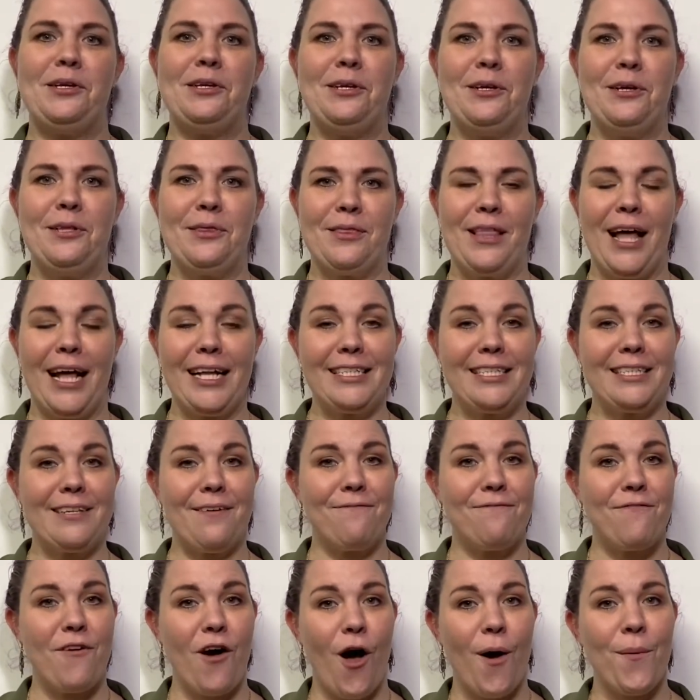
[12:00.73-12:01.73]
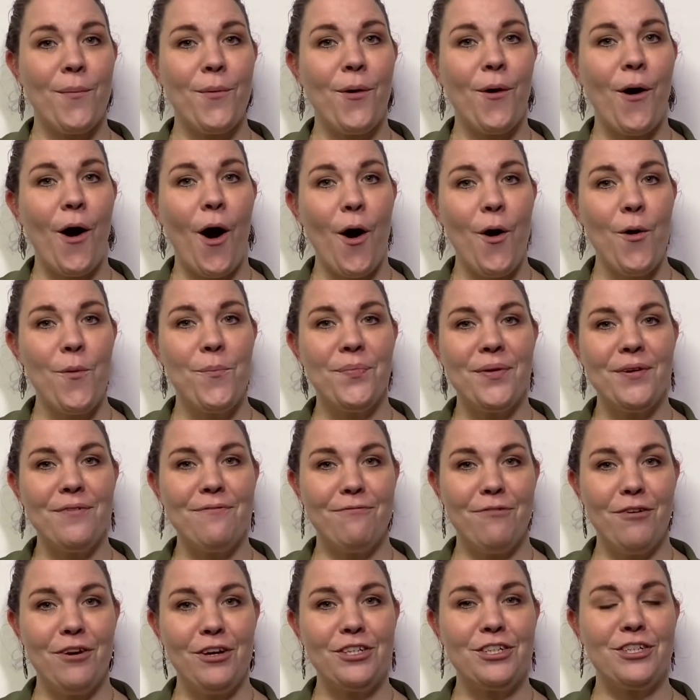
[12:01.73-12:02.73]
that's a far more open
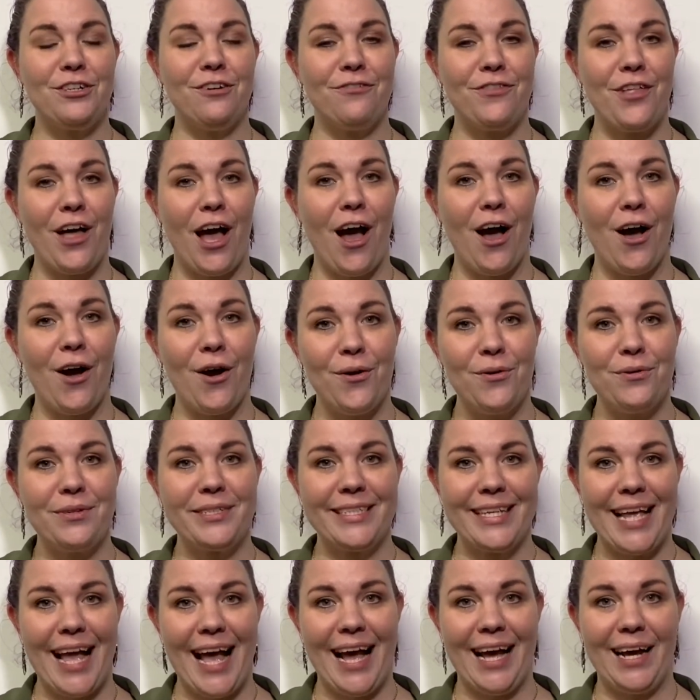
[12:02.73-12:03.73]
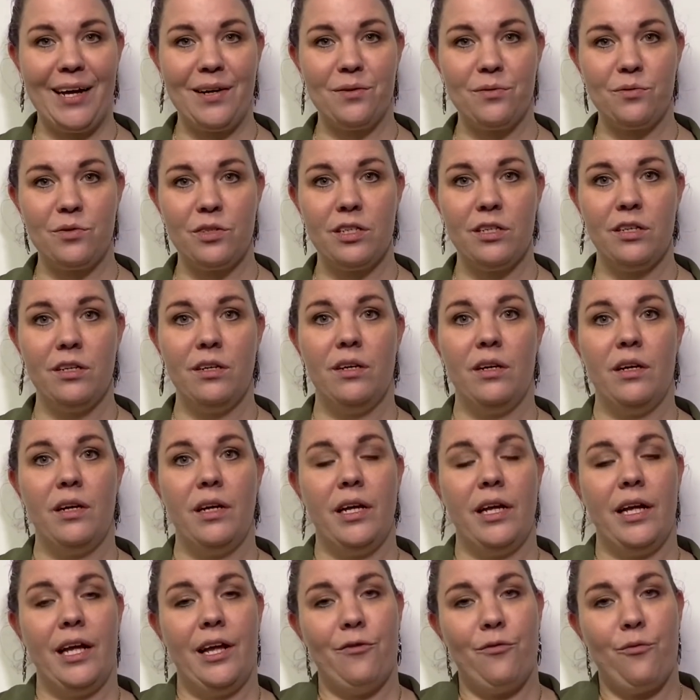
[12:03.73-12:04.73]
version of the O sound.
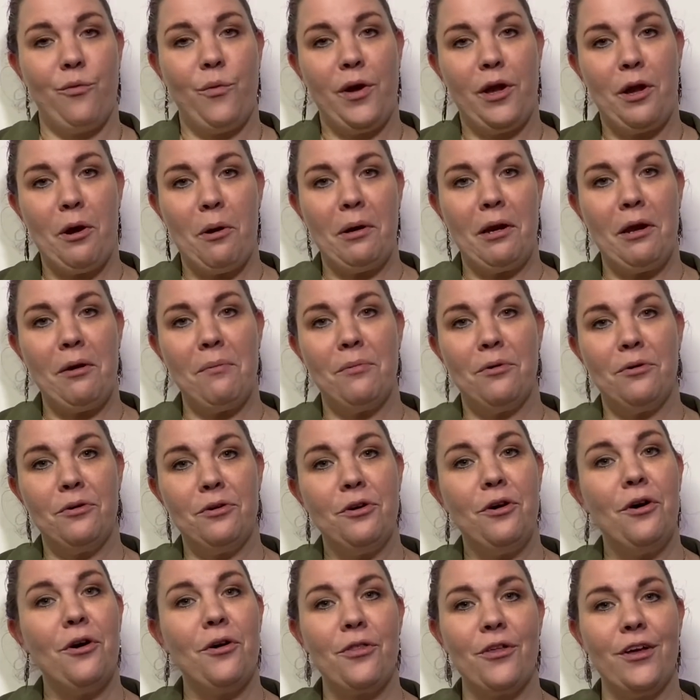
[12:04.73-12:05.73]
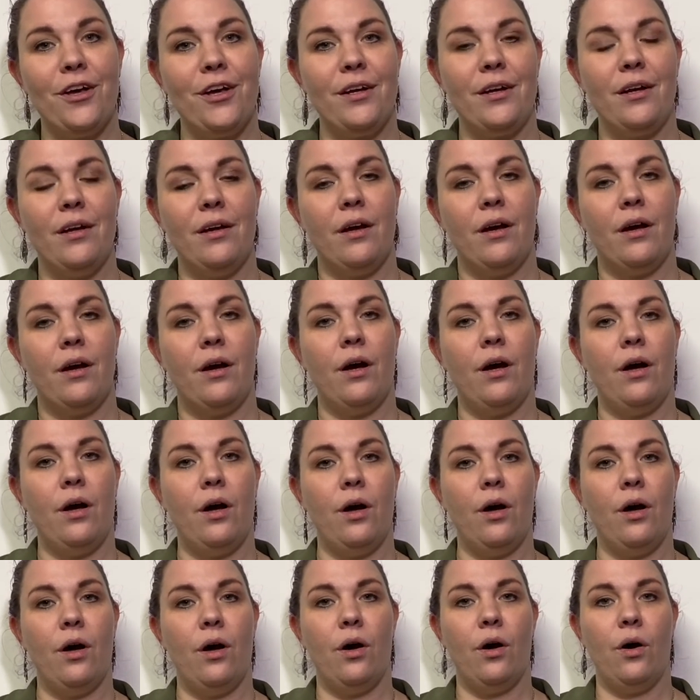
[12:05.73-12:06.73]
If we go a little more northern,
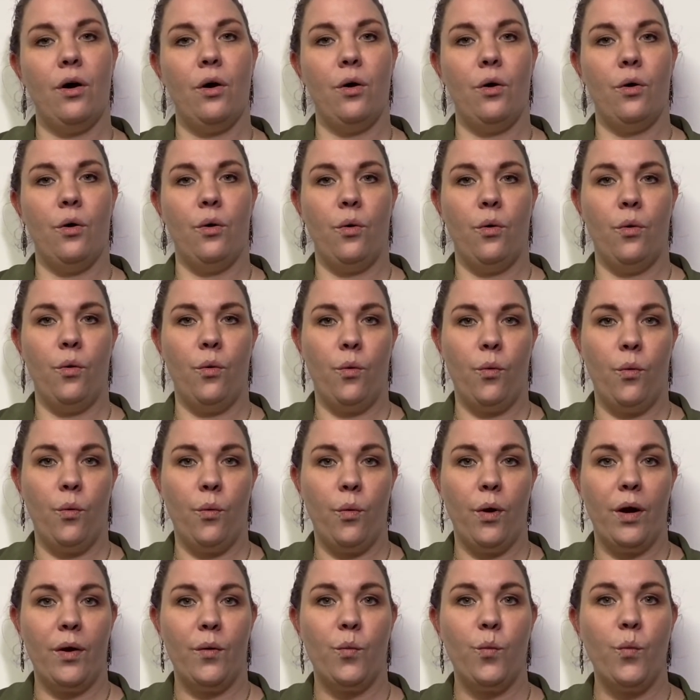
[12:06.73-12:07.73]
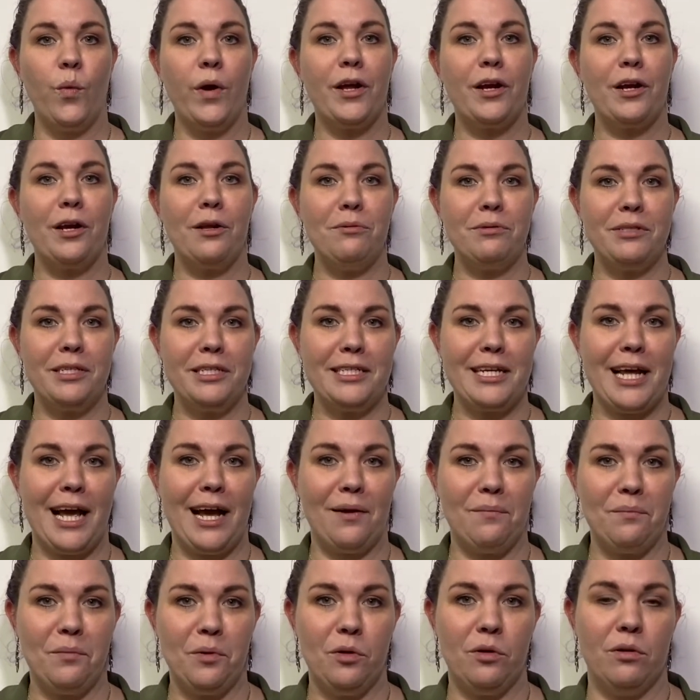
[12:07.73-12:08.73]
O, we close it
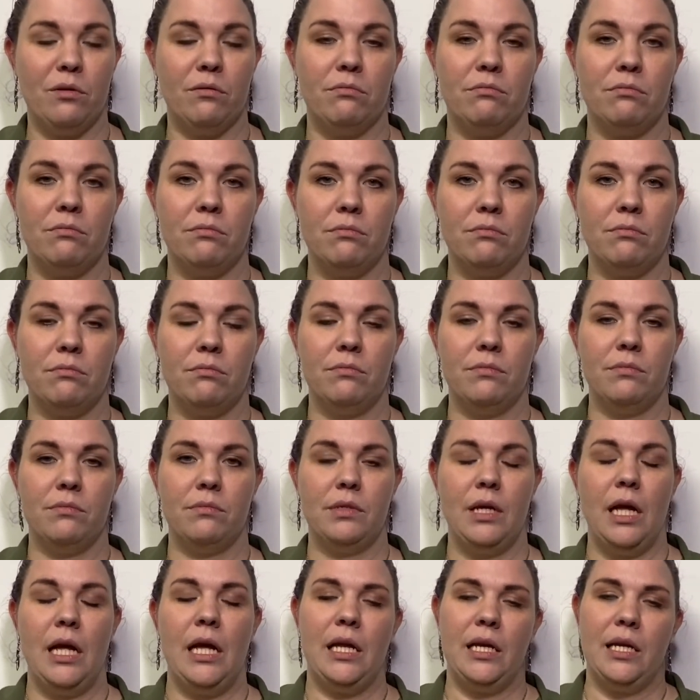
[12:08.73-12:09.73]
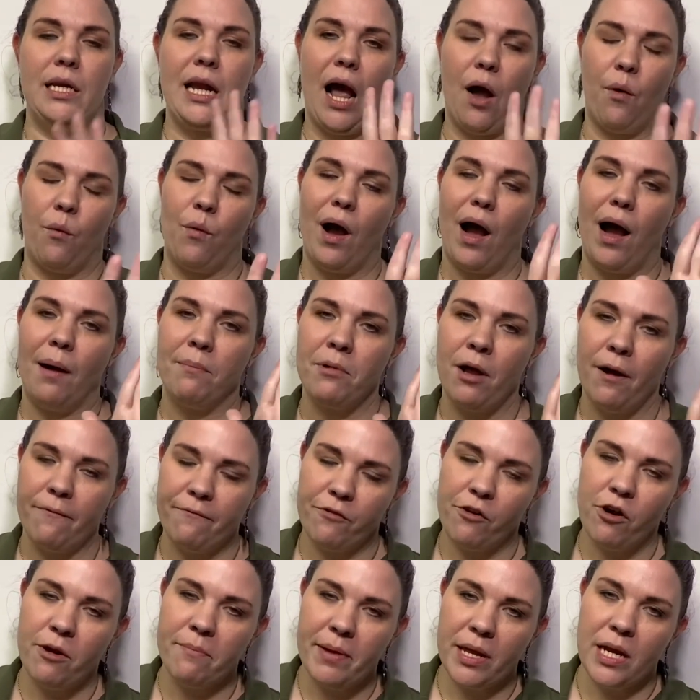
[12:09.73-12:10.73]
down more. Now, I'm not
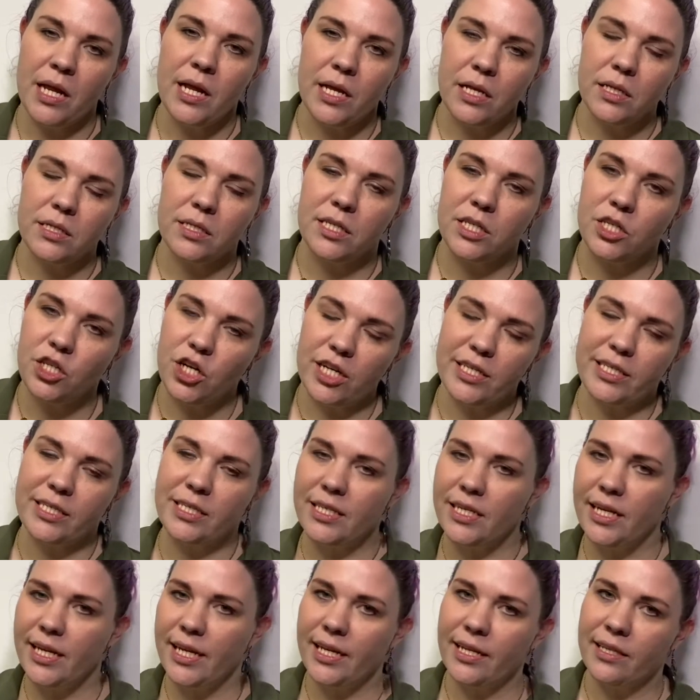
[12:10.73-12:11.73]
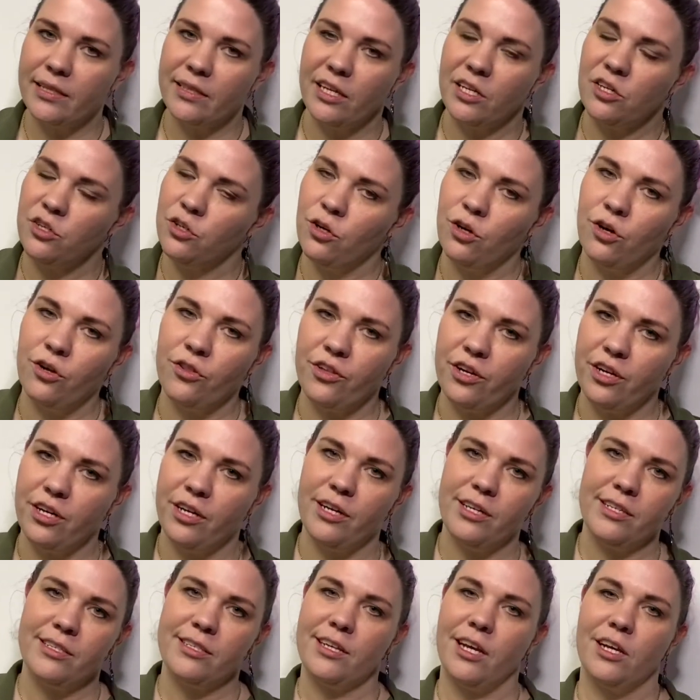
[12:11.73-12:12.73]
for a minute suggesting that
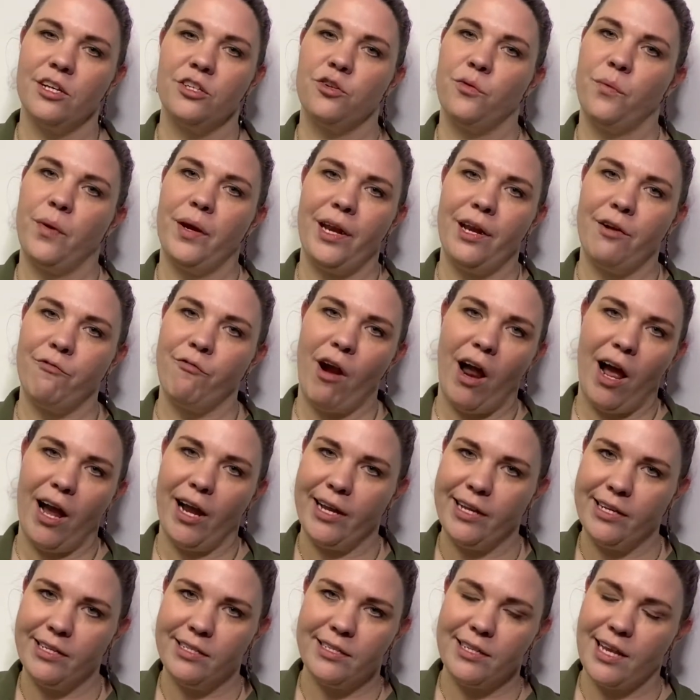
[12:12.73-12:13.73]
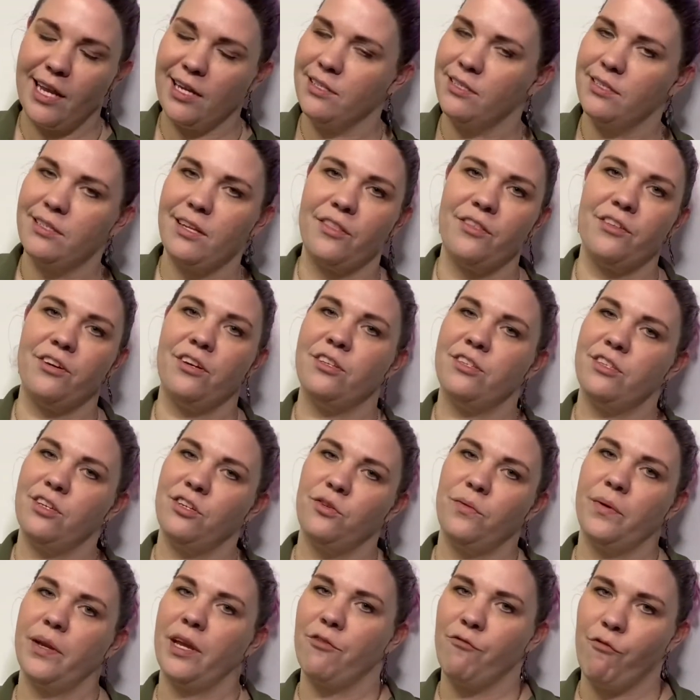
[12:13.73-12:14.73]
northerners are doing it right and southerners are
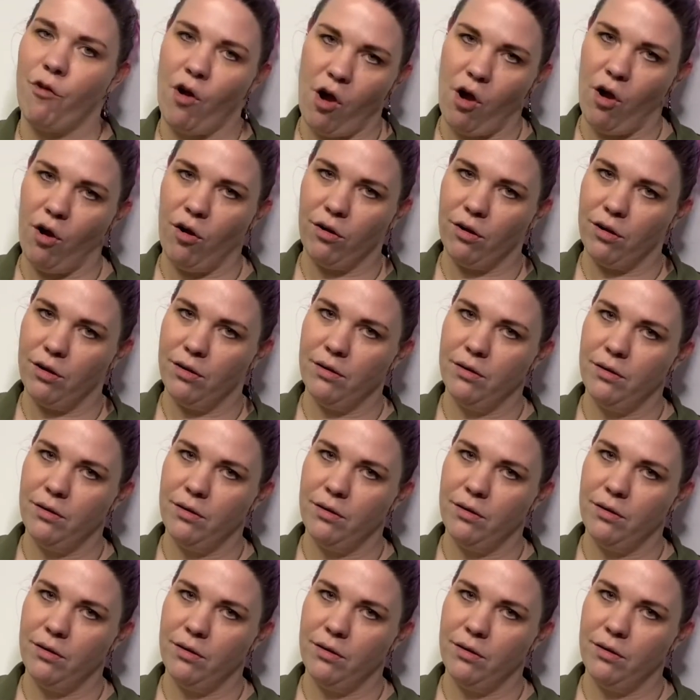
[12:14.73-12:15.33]
doing it wrong,